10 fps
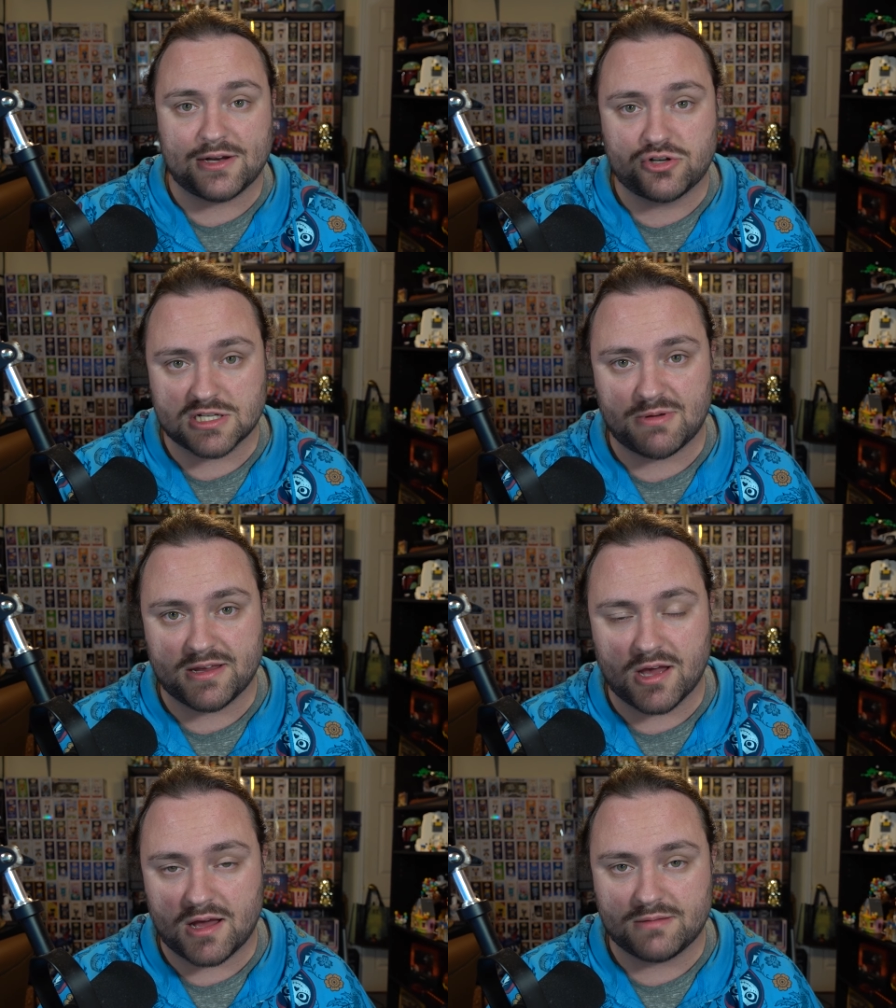I trust my
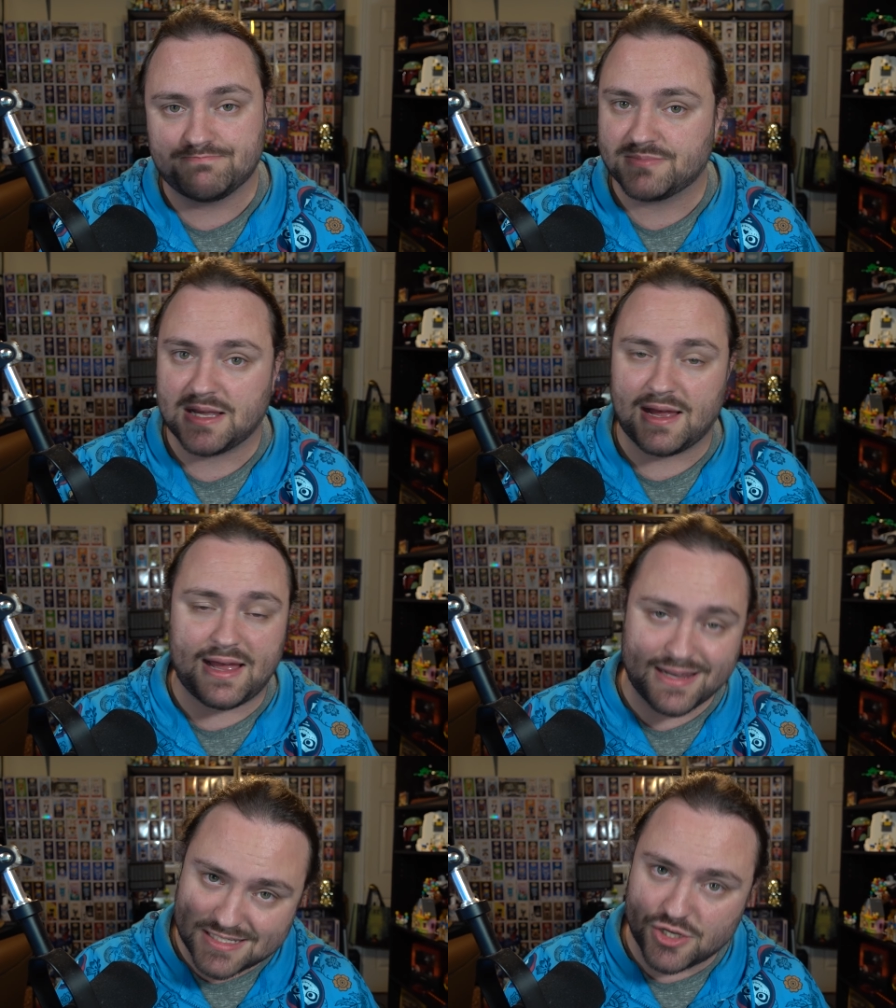gut
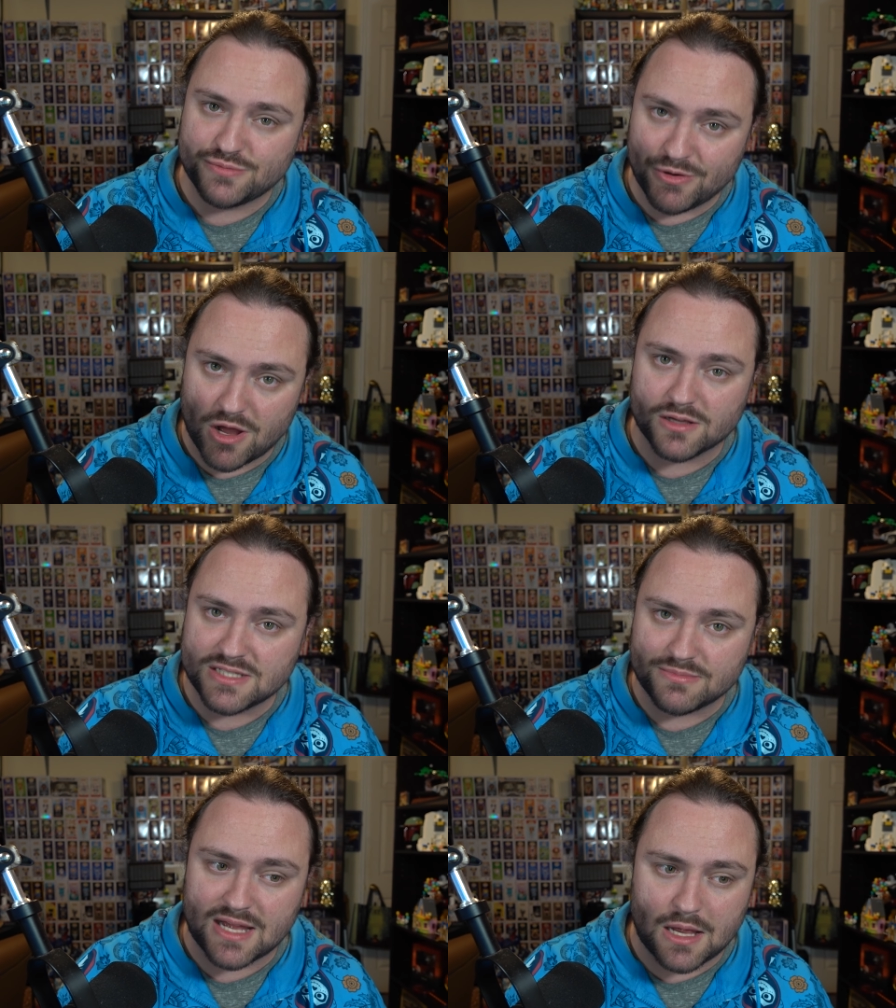and it steers me wrong
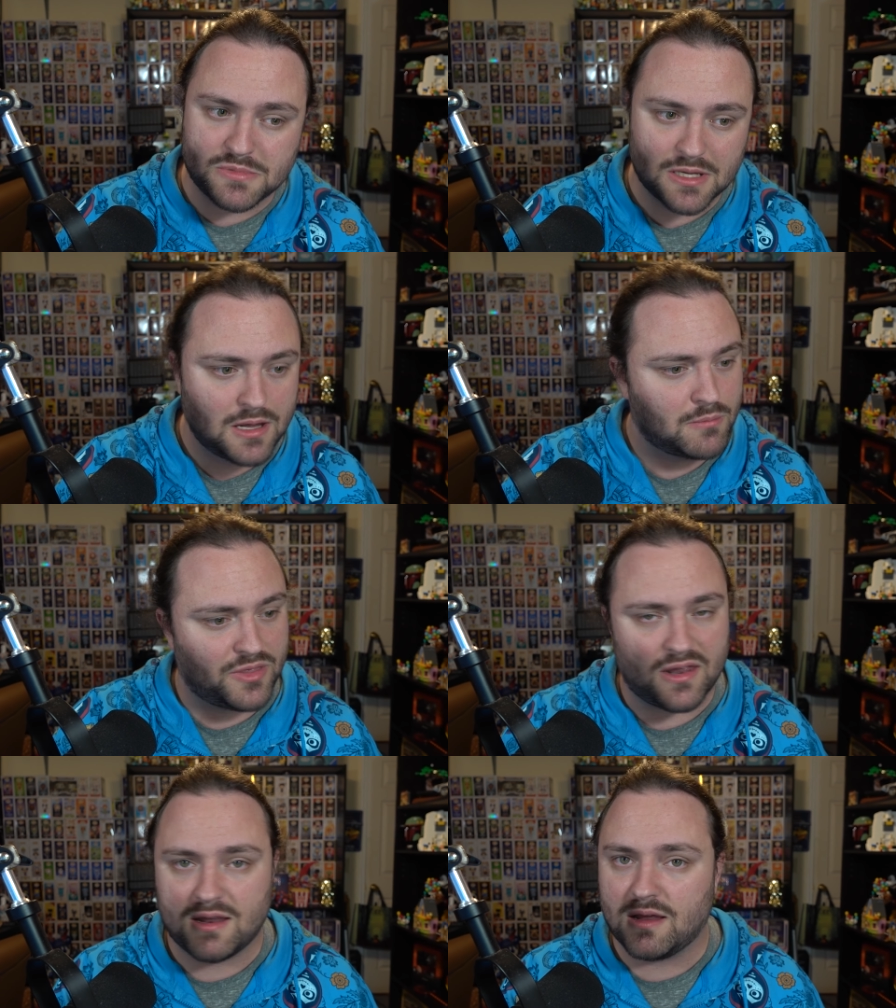sometimes. But
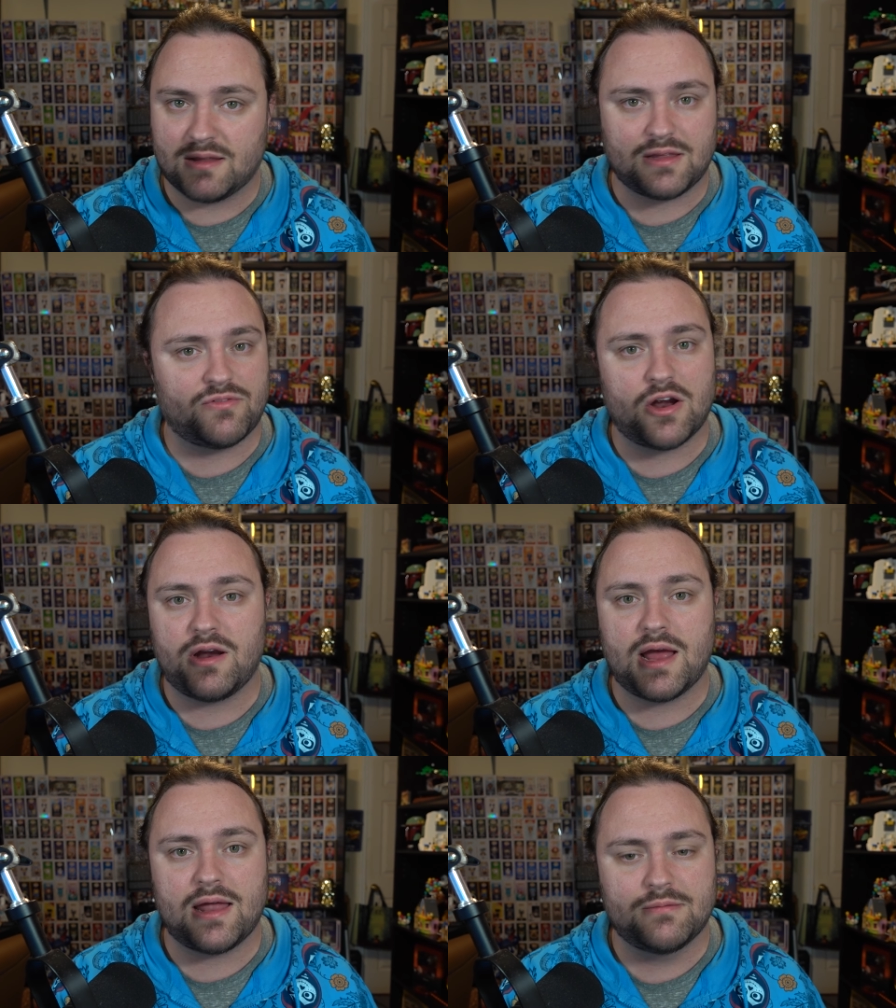then uh, at the
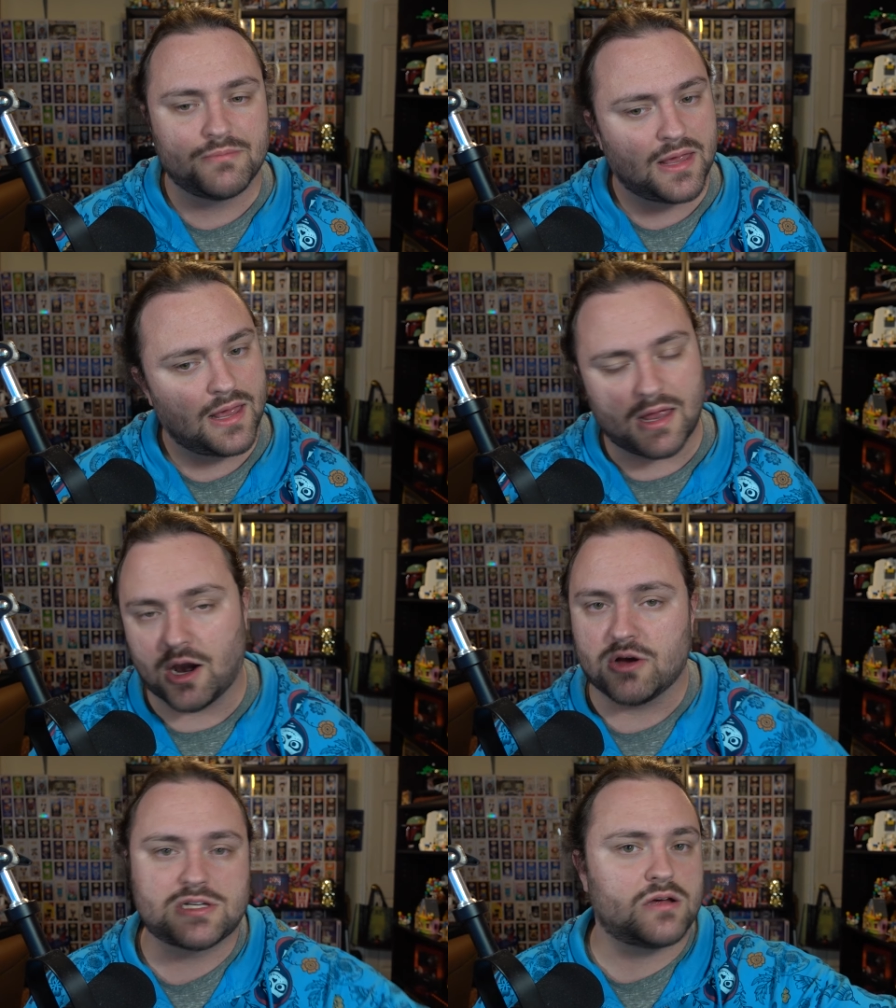very end, it
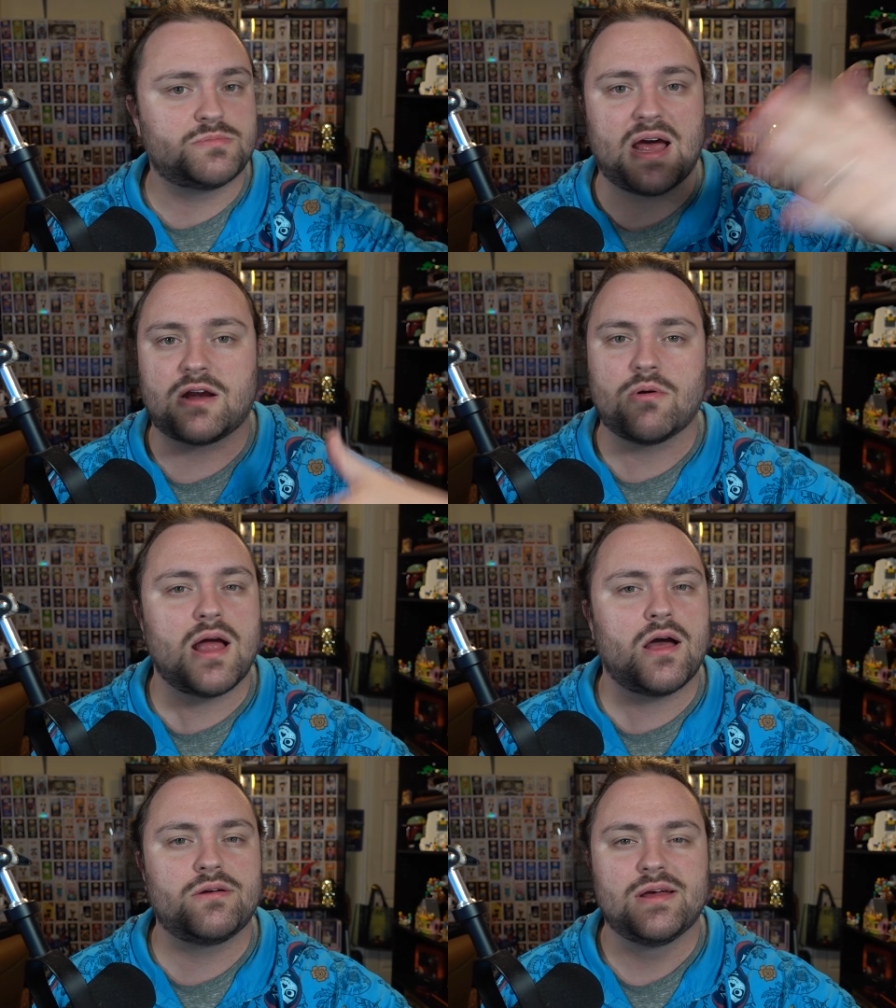always comes back
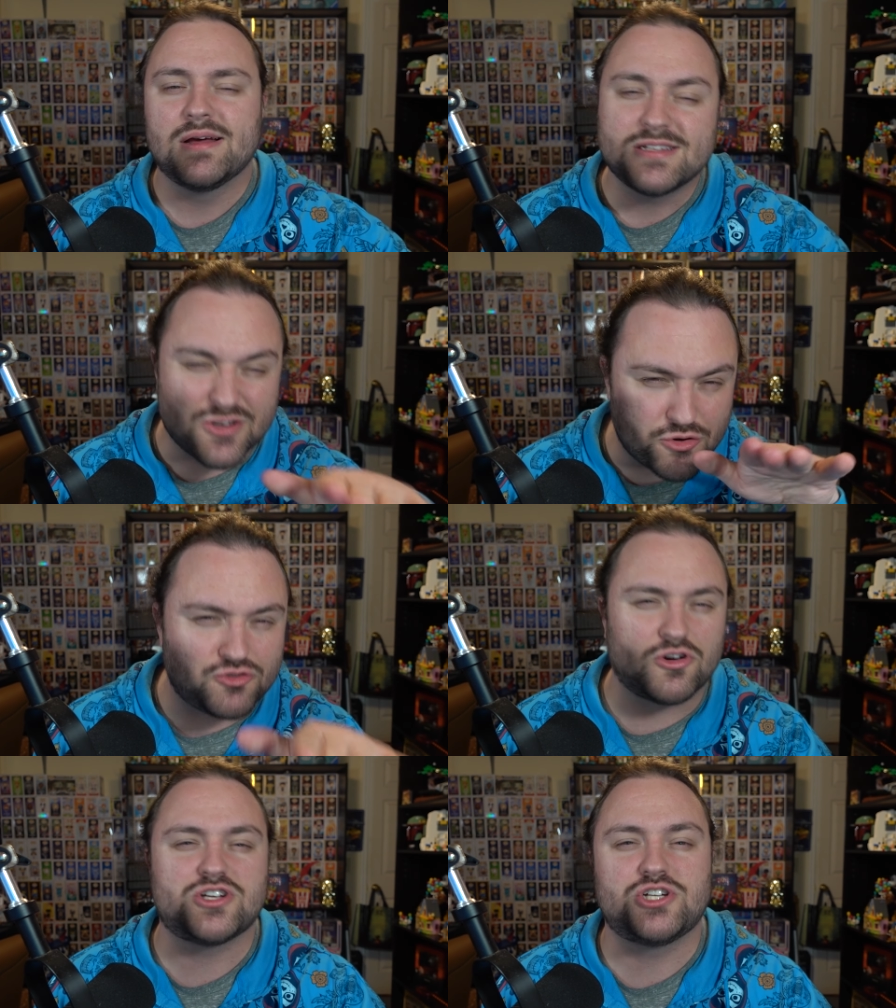around to you
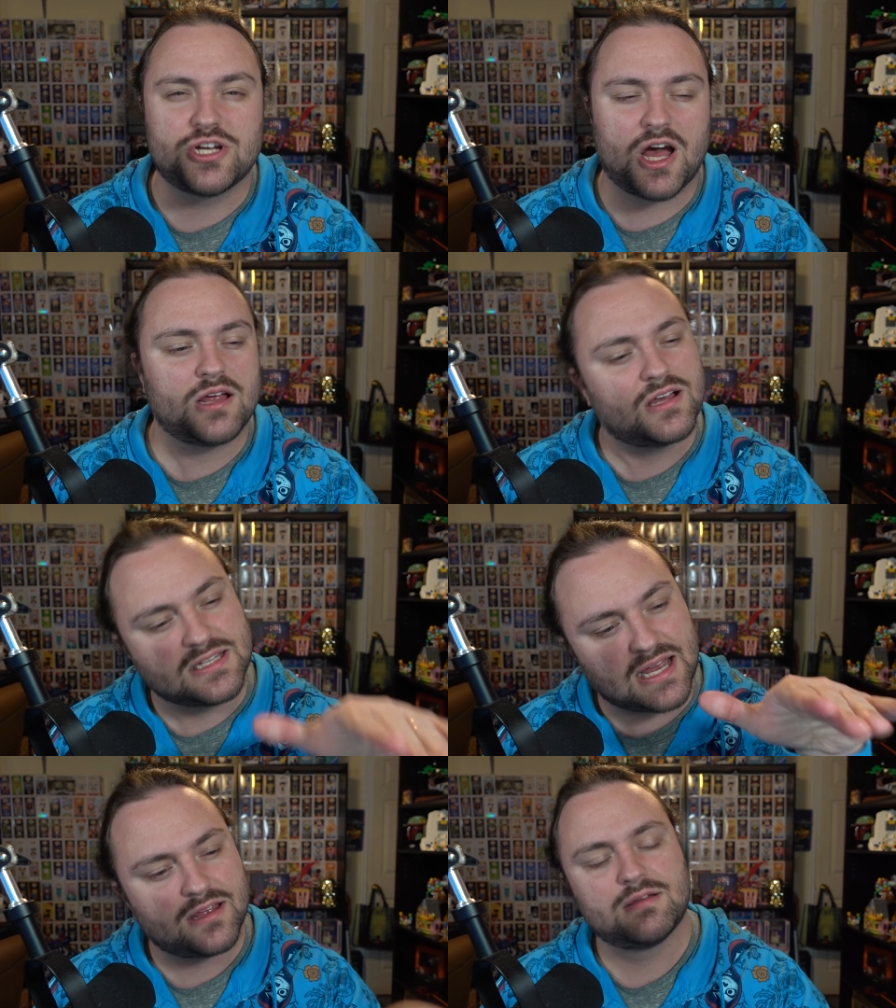trust your gut
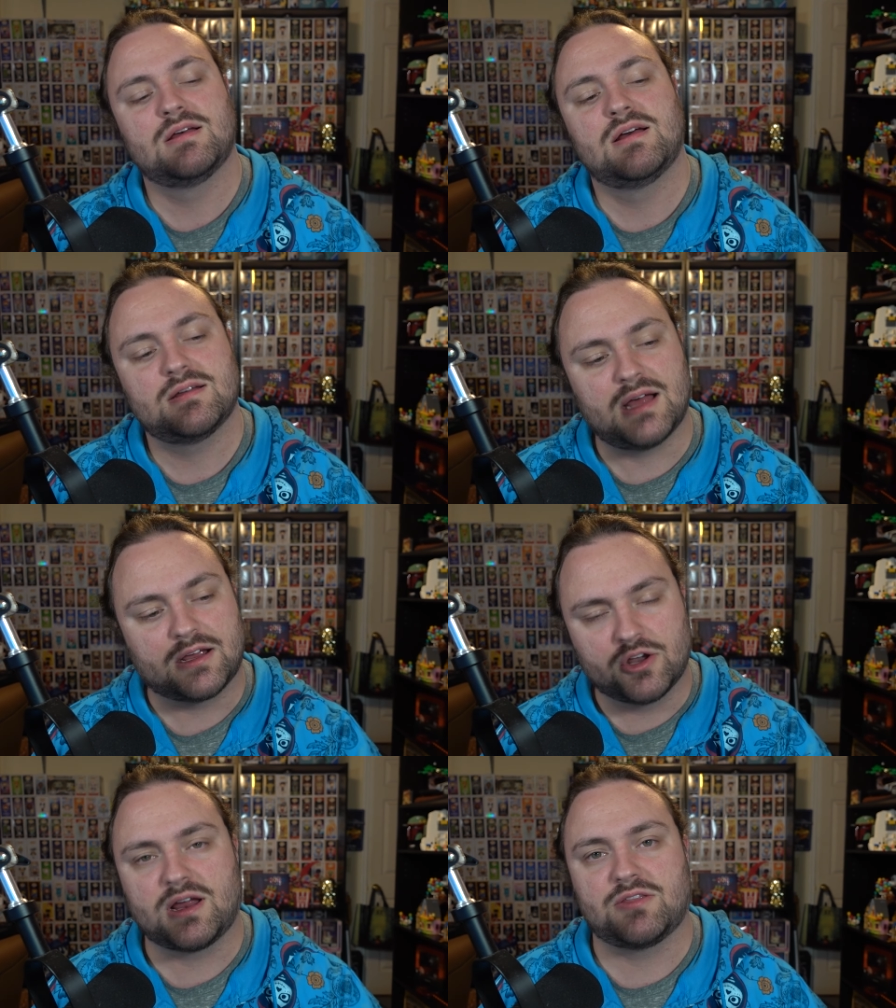because I, I
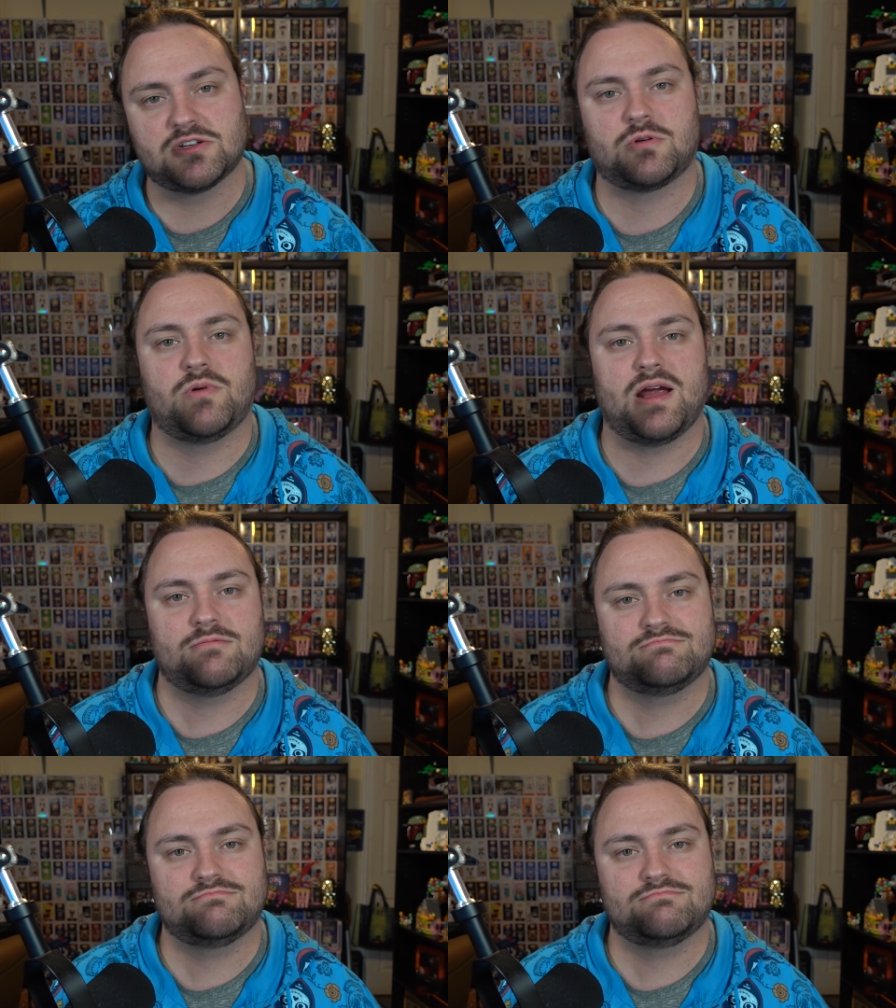could have got this one right.